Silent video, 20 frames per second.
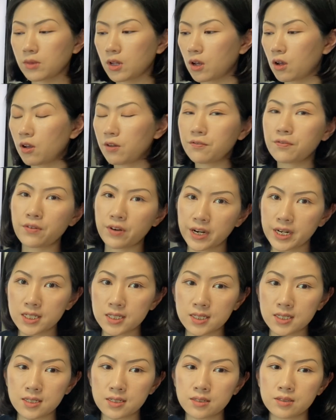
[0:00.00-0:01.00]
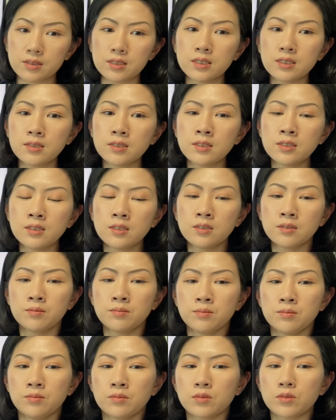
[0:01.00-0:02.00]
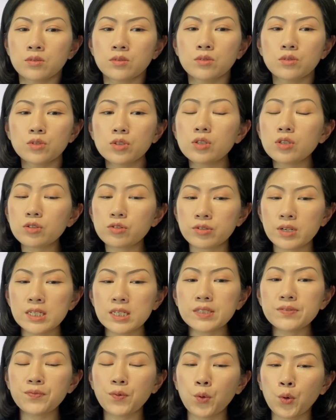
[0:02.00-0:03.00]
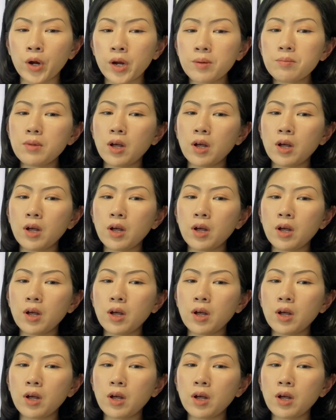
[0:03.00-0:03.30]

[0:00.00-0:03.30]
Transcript: conference. To transform